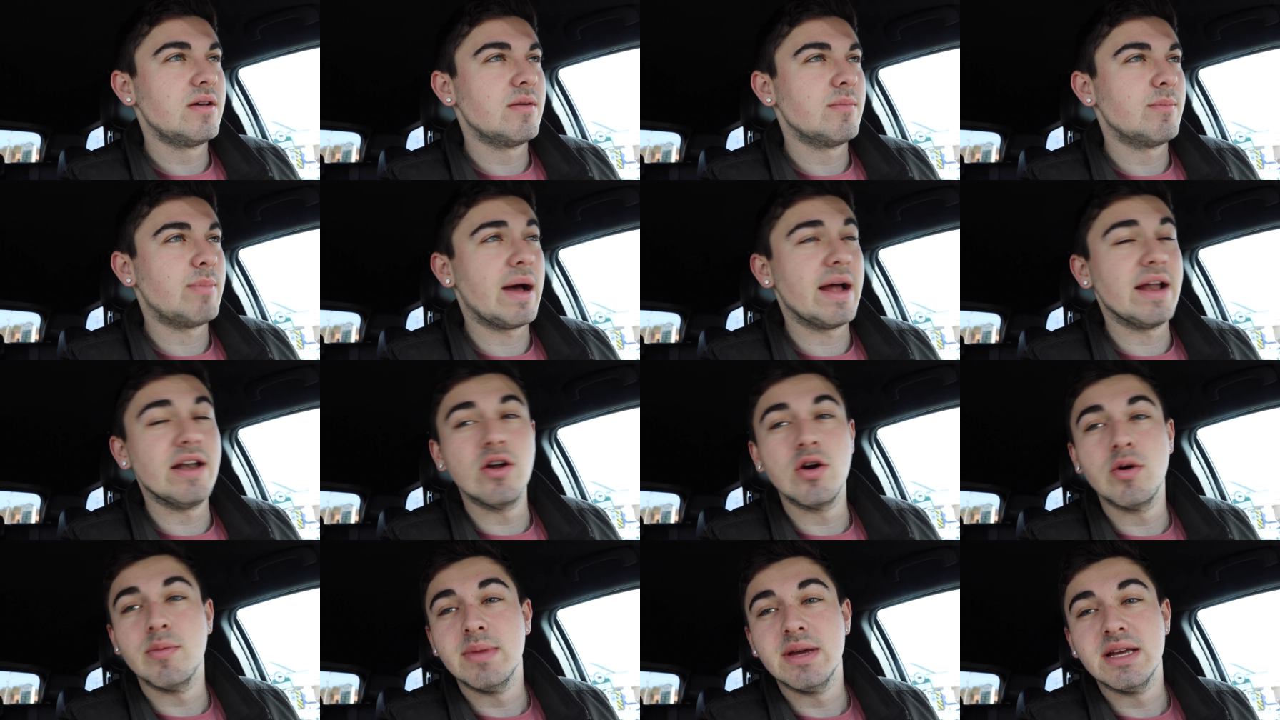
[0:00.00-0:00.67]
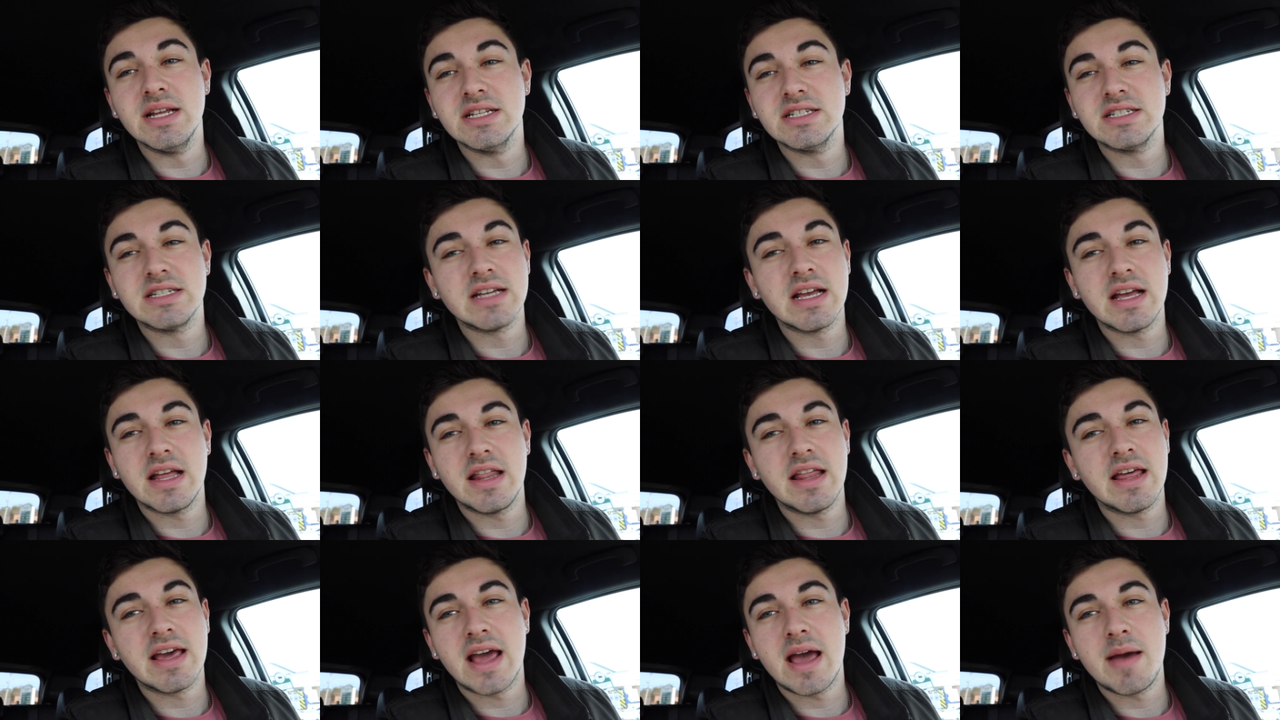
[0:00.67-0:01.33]
by no means
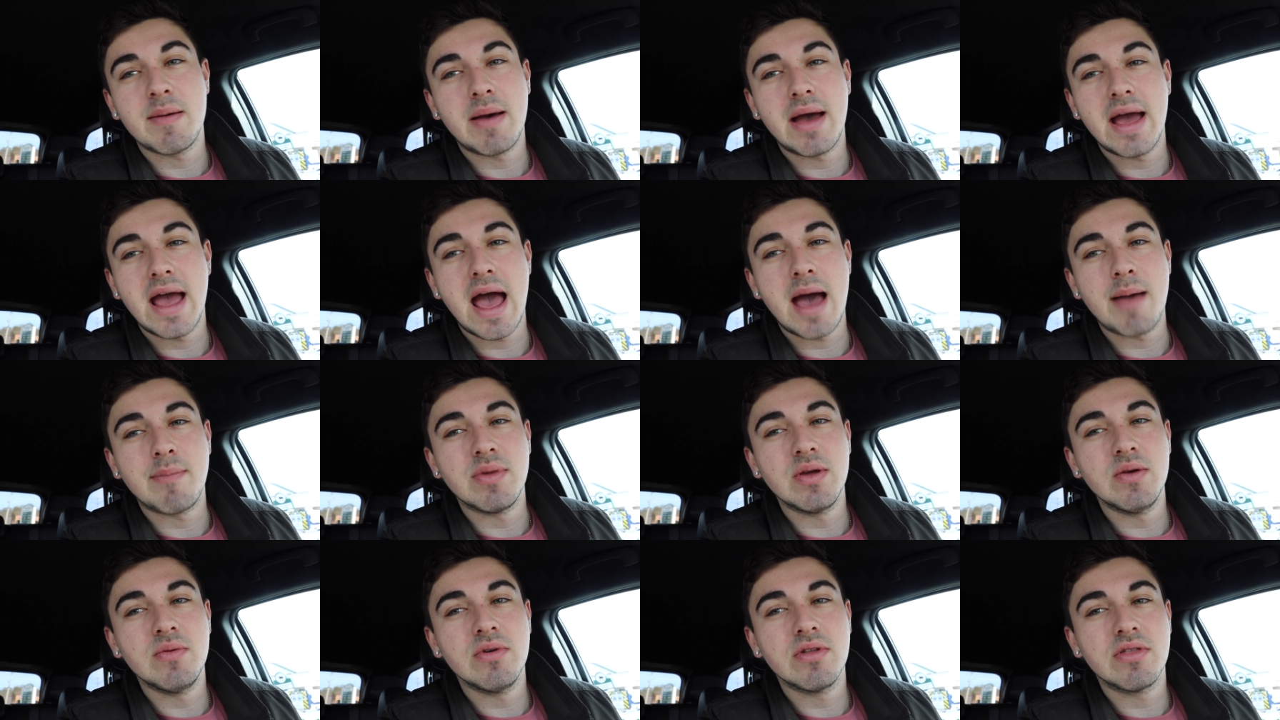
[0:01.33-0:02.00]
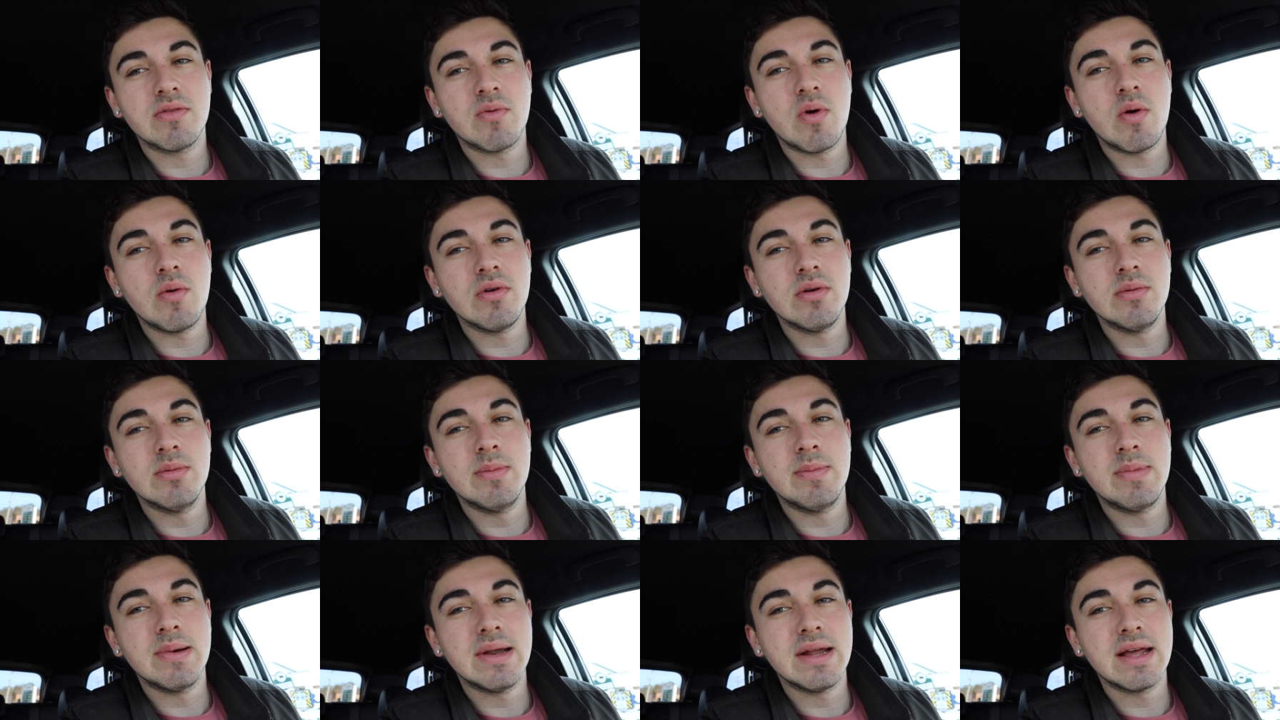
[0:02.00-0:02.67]
like am I happy with what
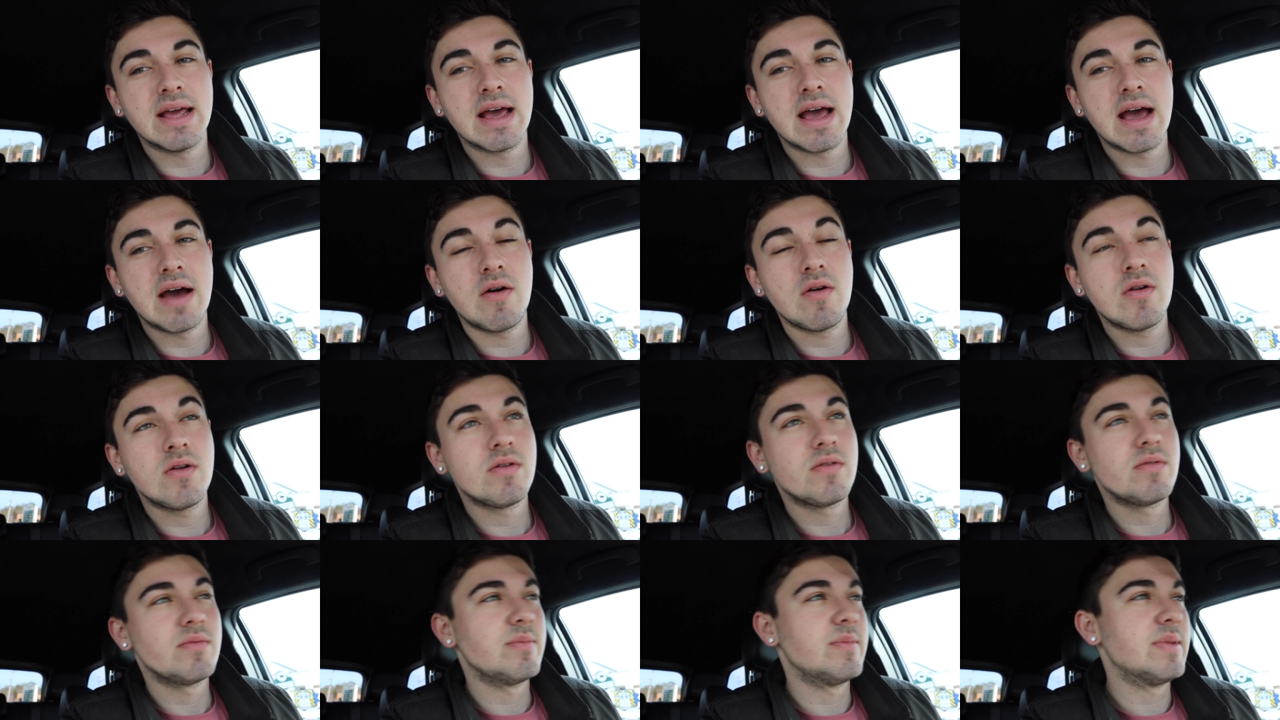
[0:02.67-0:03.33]
we've been putting out,